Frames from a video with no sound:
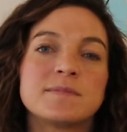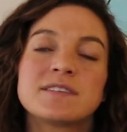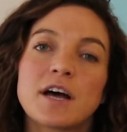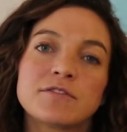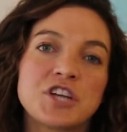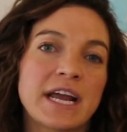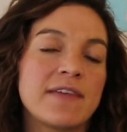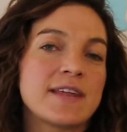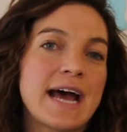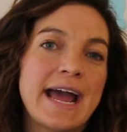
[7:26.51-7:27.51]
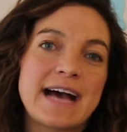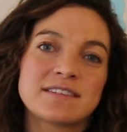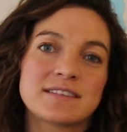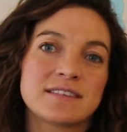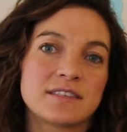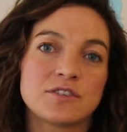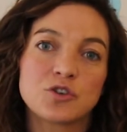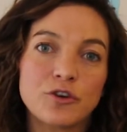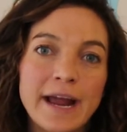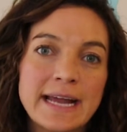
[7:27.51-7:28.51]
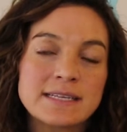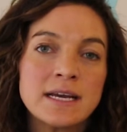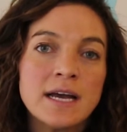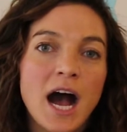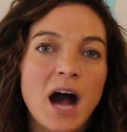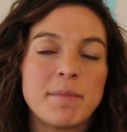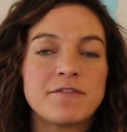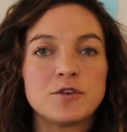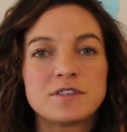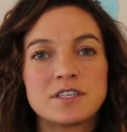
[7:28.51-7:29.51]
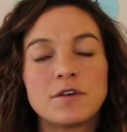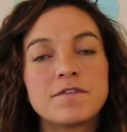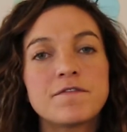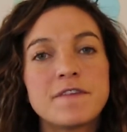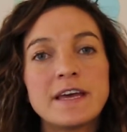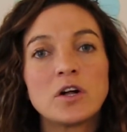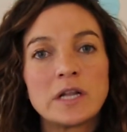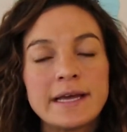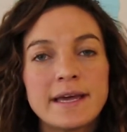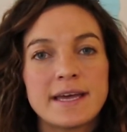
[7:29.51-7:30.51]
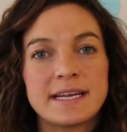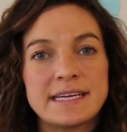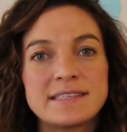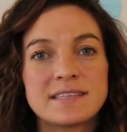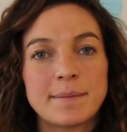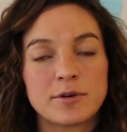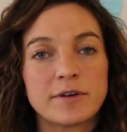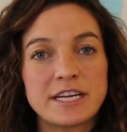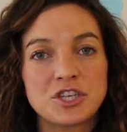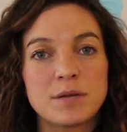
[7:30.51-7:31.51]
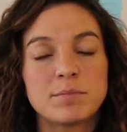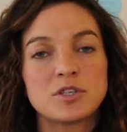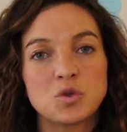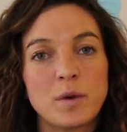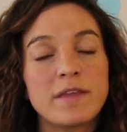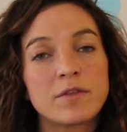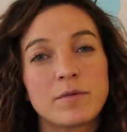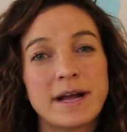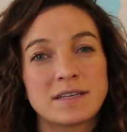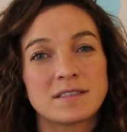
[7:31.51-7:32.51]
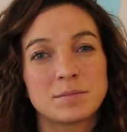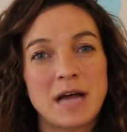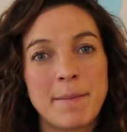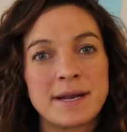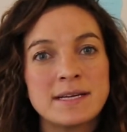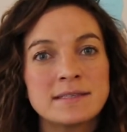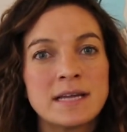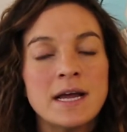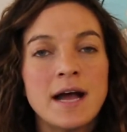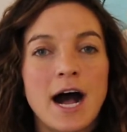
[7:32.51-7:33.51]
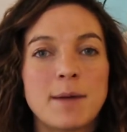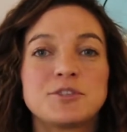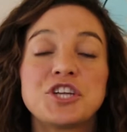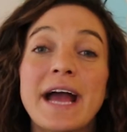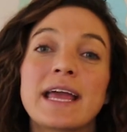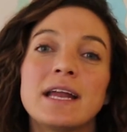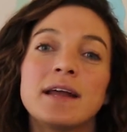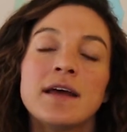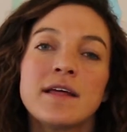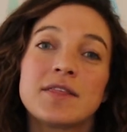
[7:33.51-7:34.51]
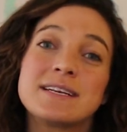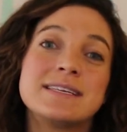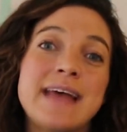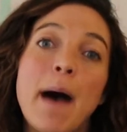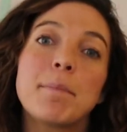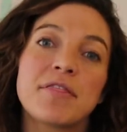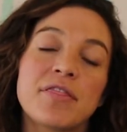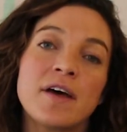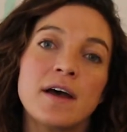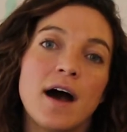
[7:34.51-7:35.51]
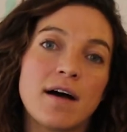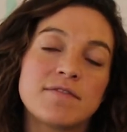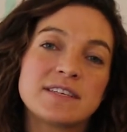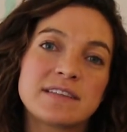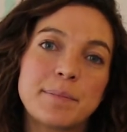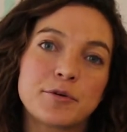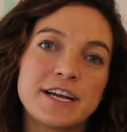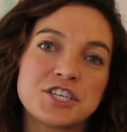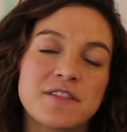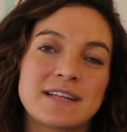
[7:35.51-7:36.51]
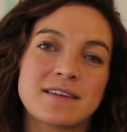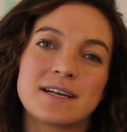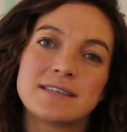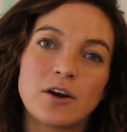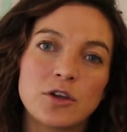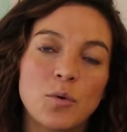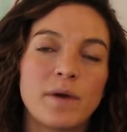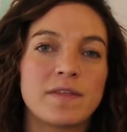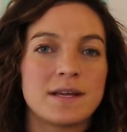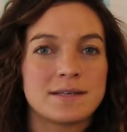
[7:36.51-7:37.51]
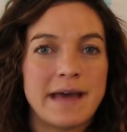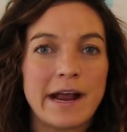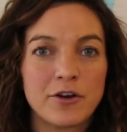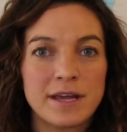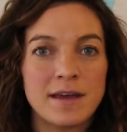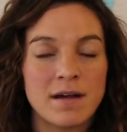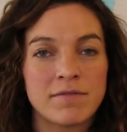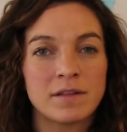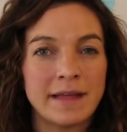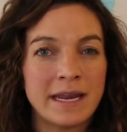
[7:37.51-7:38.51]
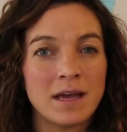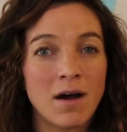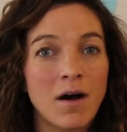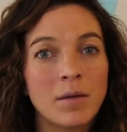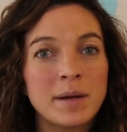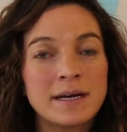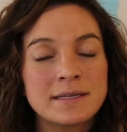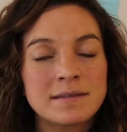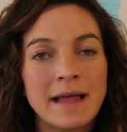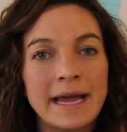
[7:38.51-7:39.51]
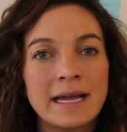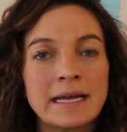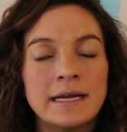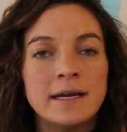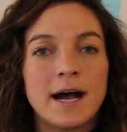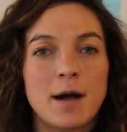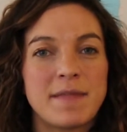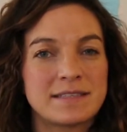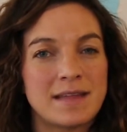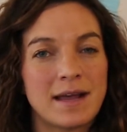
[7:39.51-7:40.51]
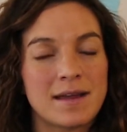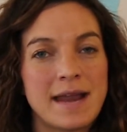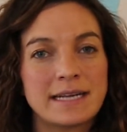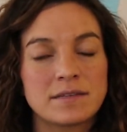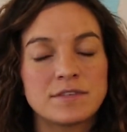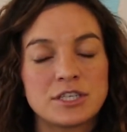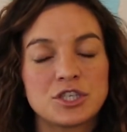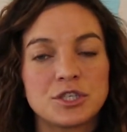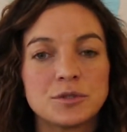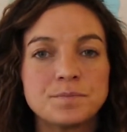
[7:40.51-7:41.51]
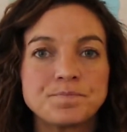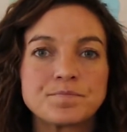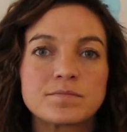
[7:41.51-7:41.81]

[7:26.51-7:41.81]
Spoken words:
self-checking the diastasis is great. If you still feel any separation between the rectus abdominis, checking the depth of the separation, that's going to tell you what the integrity of the linea alba is like. That's that connective tissue.